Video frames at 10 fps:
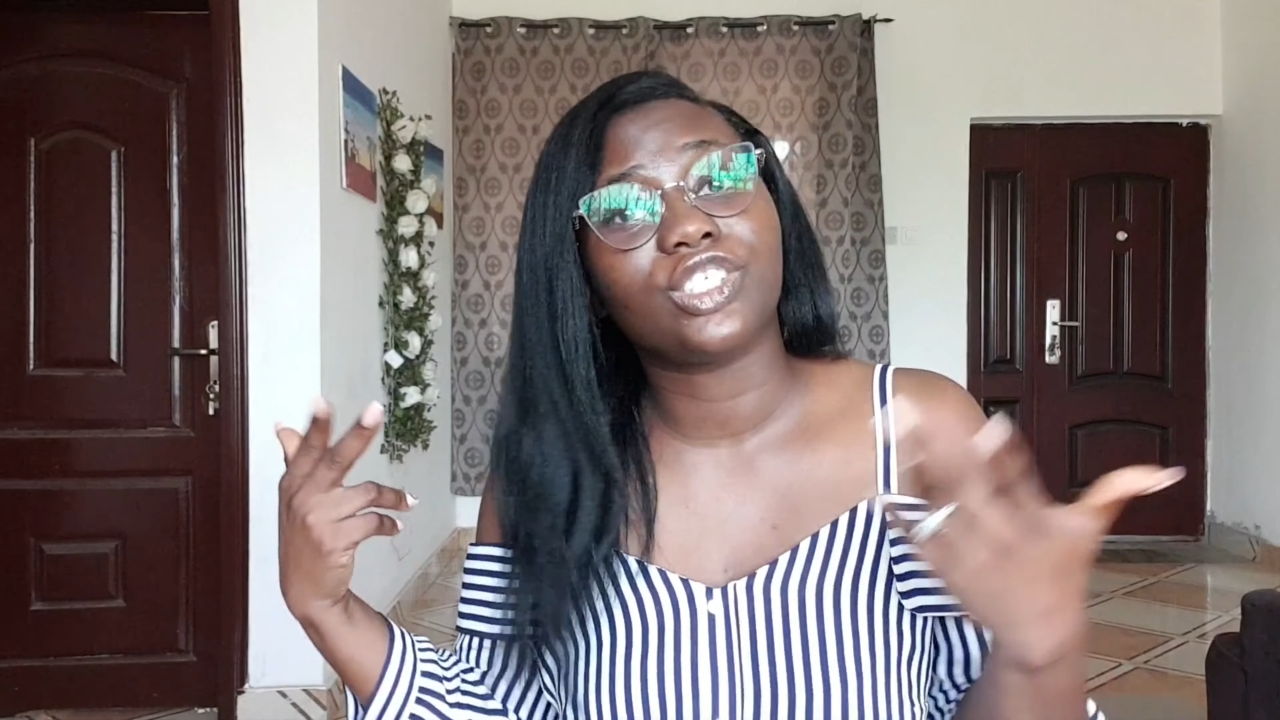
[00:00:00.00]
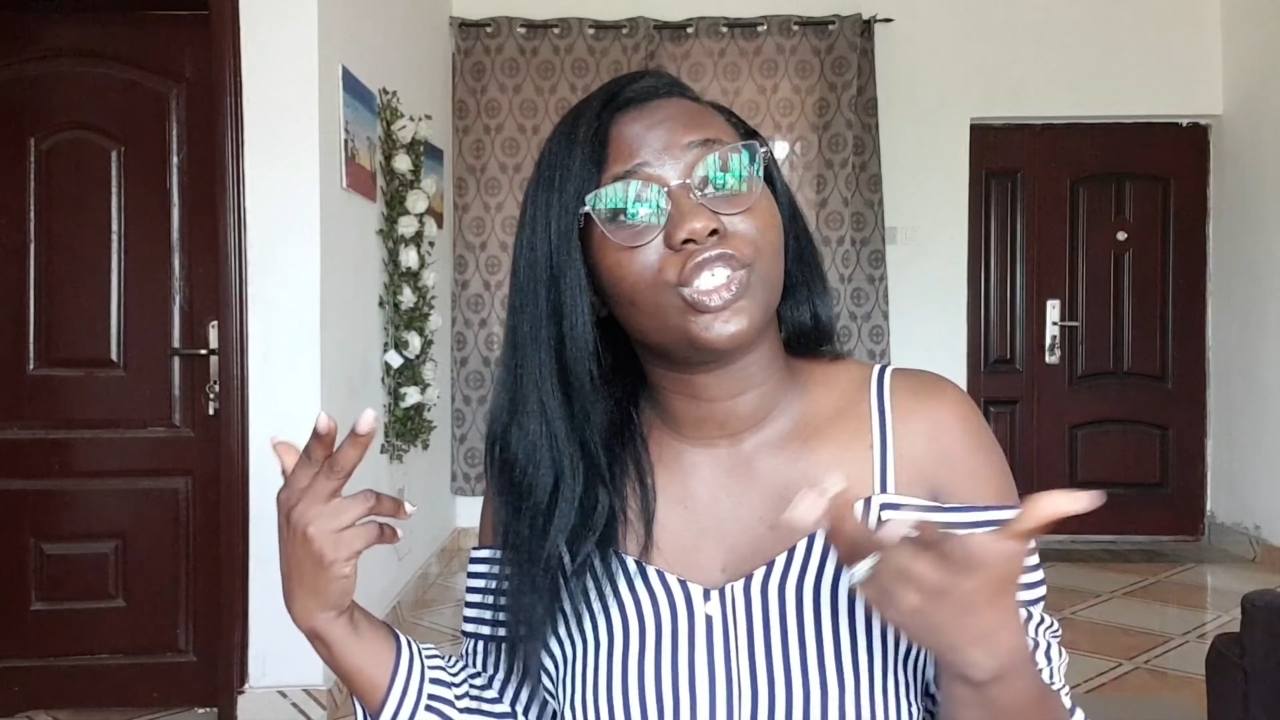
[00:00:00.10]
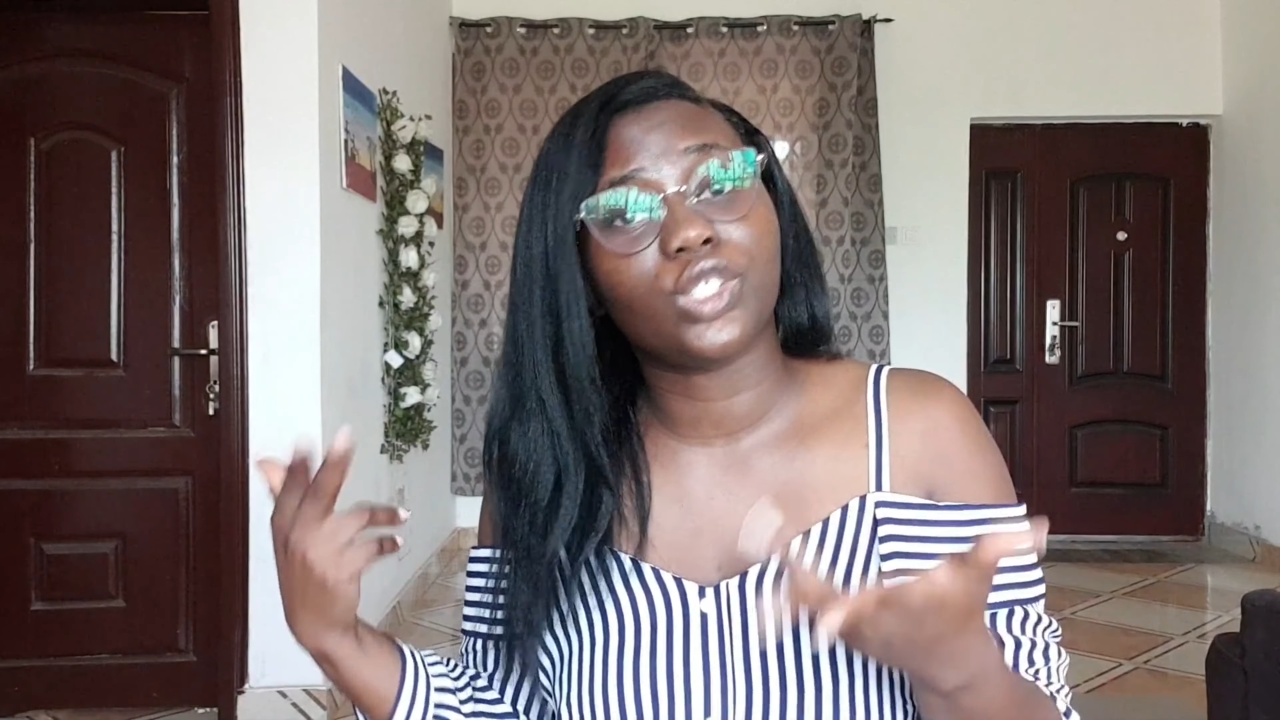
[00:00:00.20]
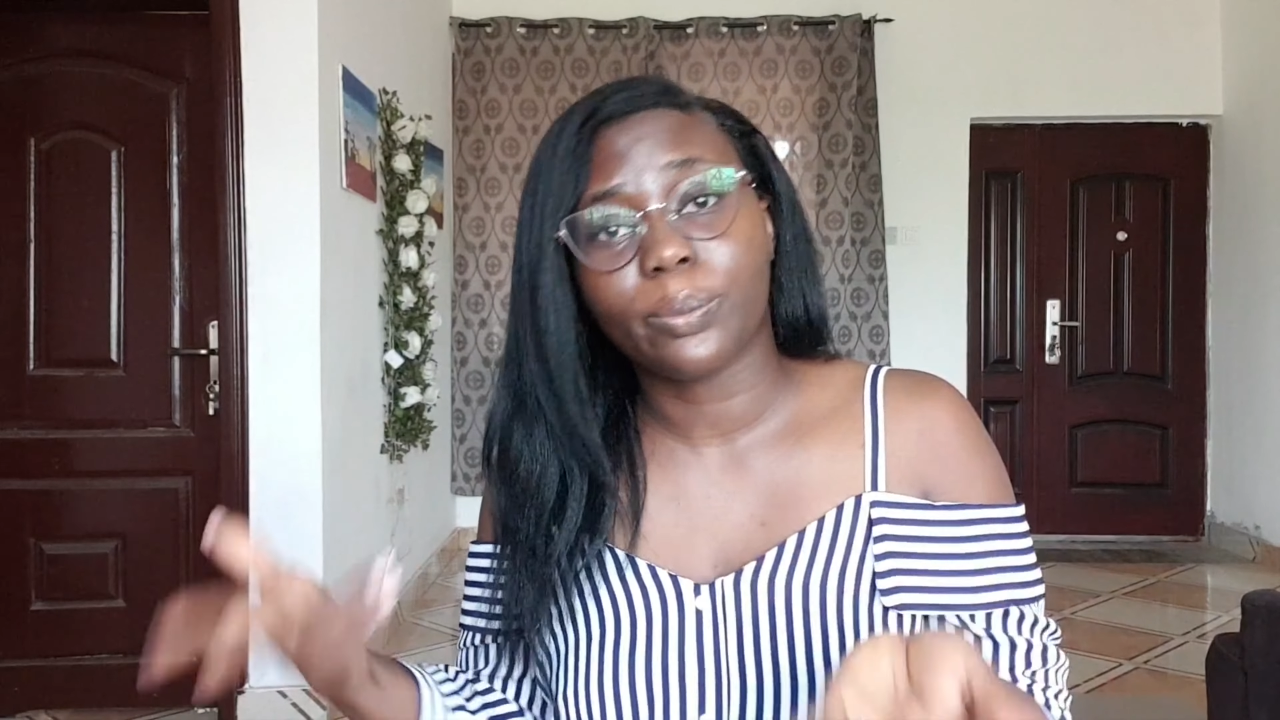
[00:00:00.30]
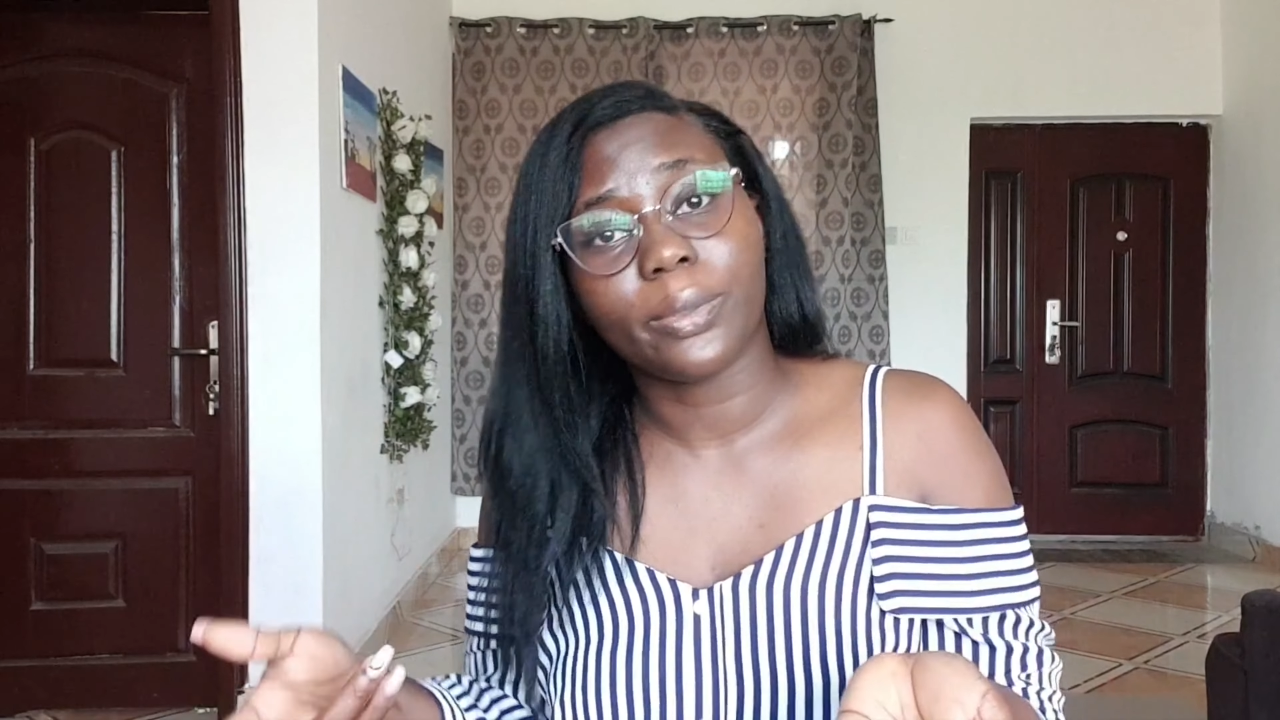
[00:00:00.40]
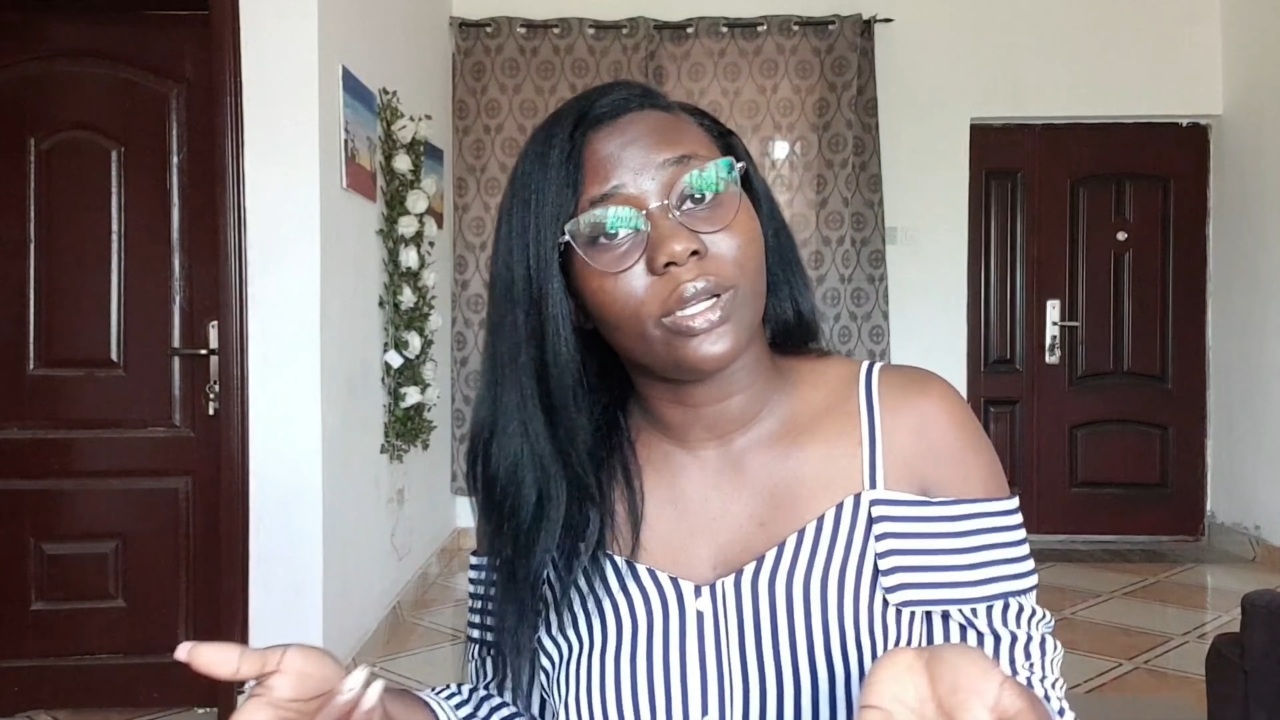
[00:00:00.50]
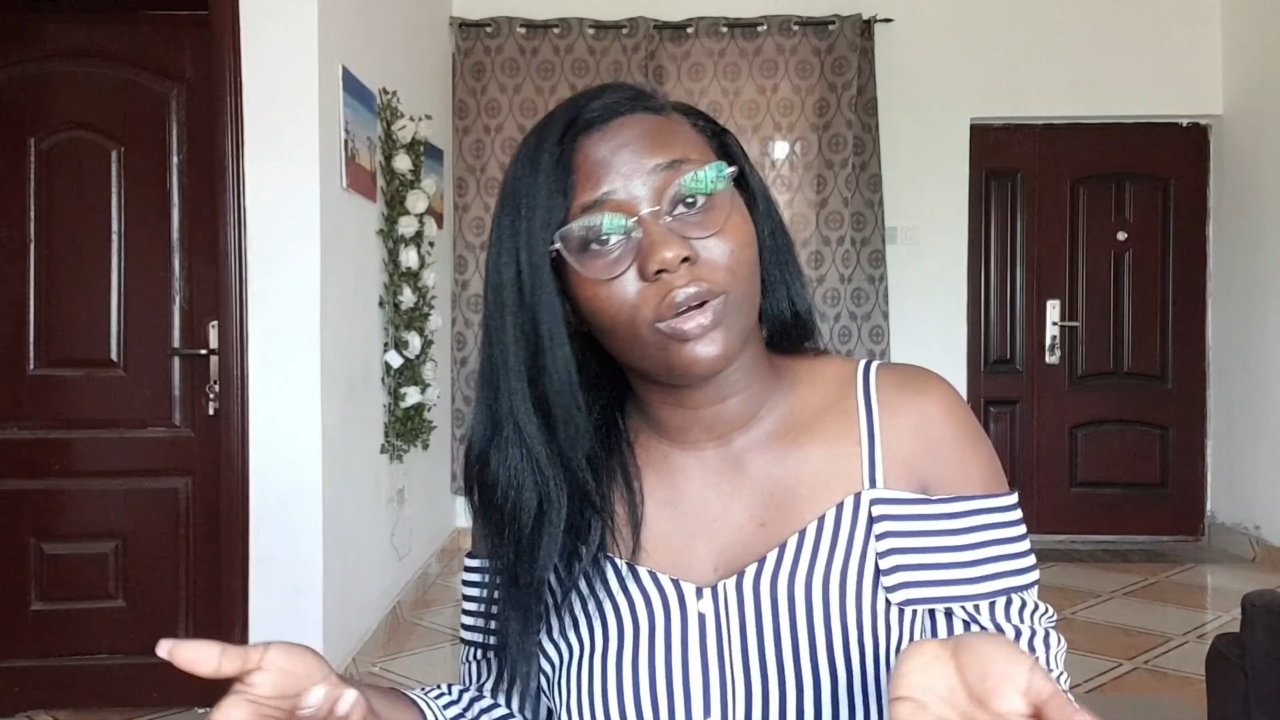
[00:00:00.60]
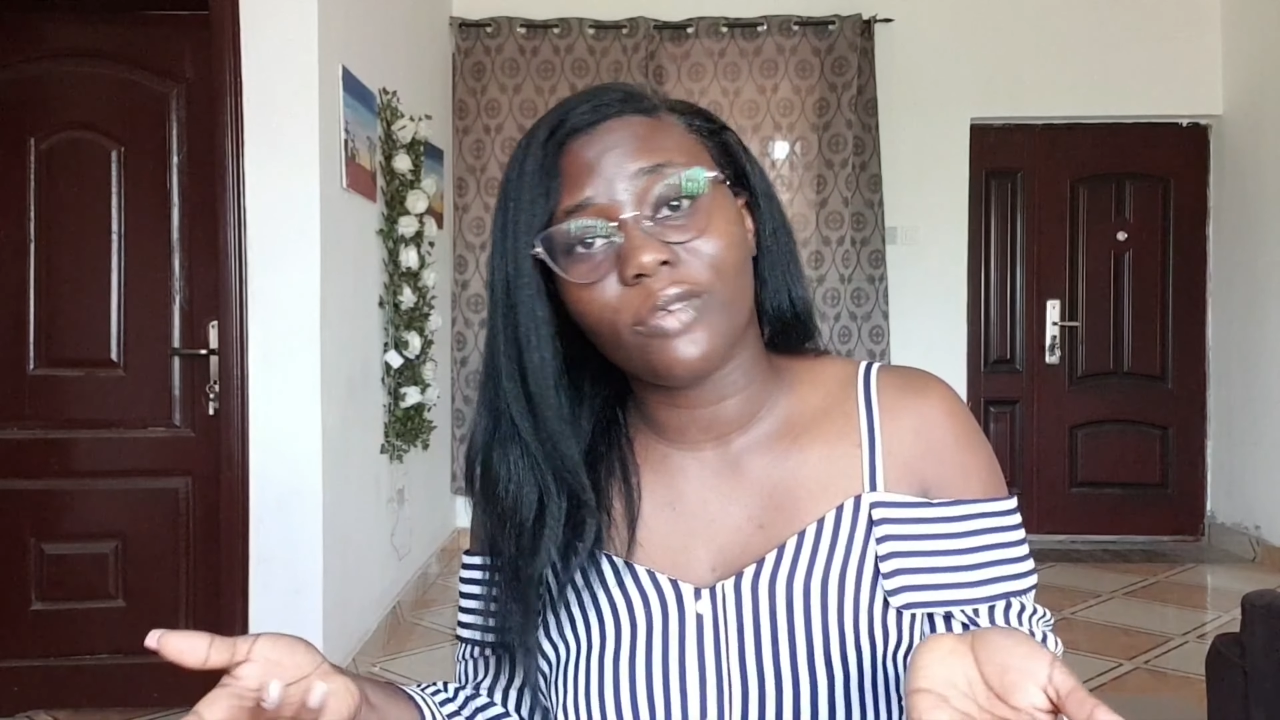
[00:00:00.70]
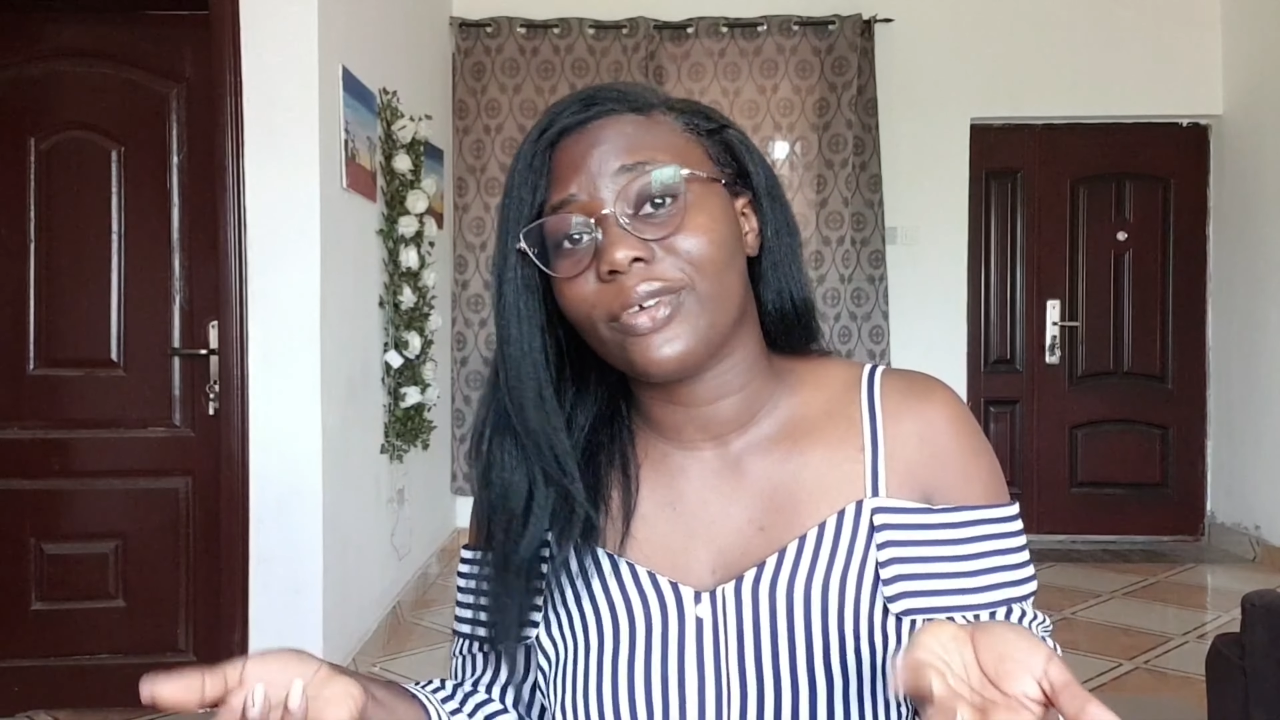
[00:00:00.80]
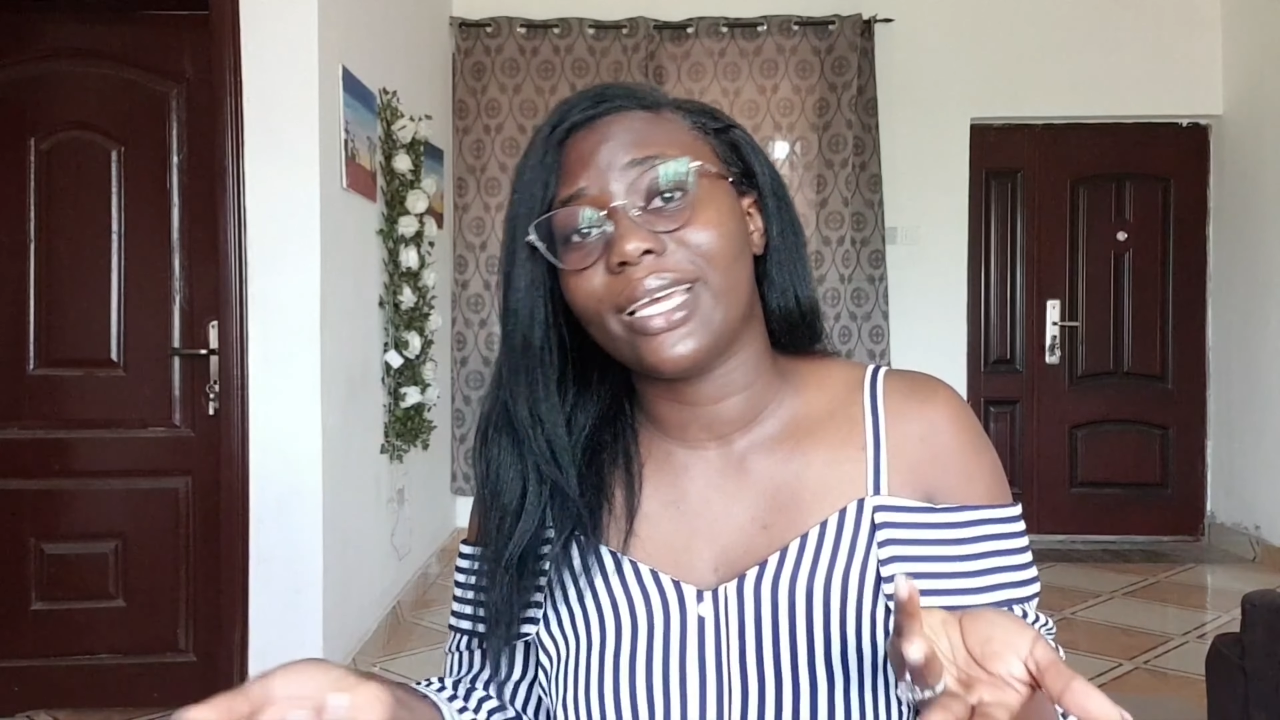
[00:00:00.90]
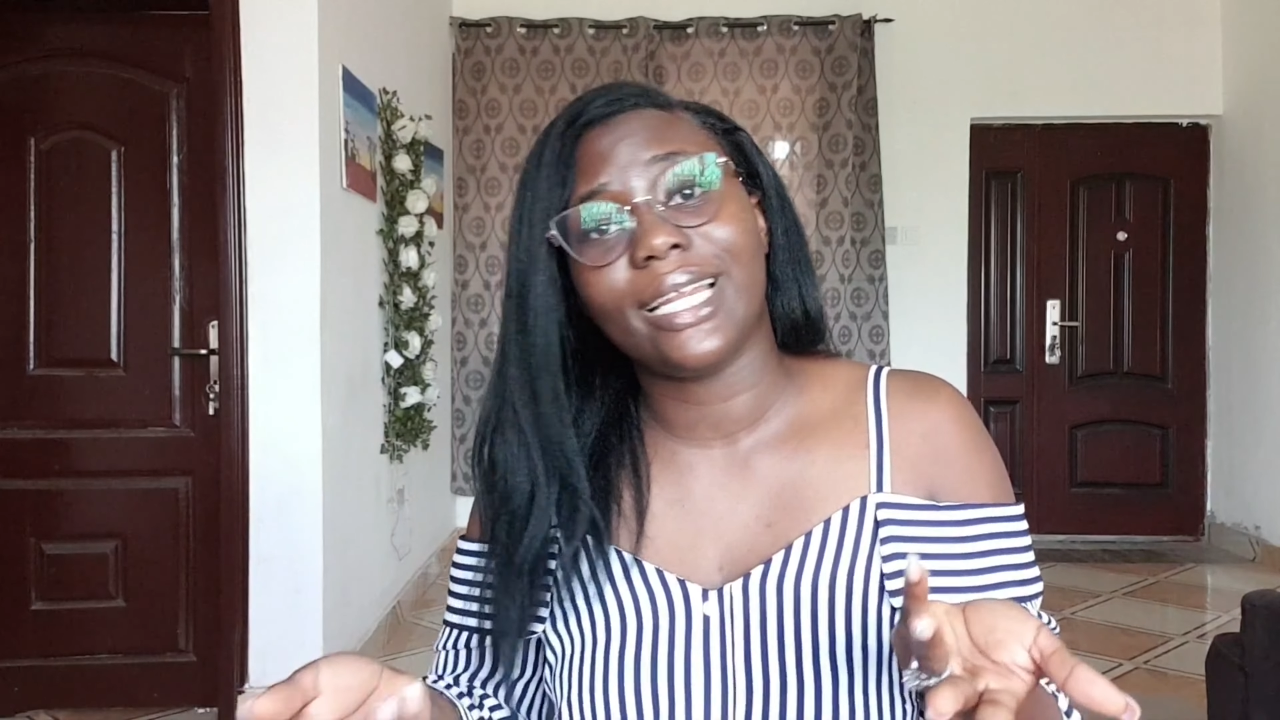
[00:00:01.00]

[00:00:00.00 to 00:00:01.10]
just chop it off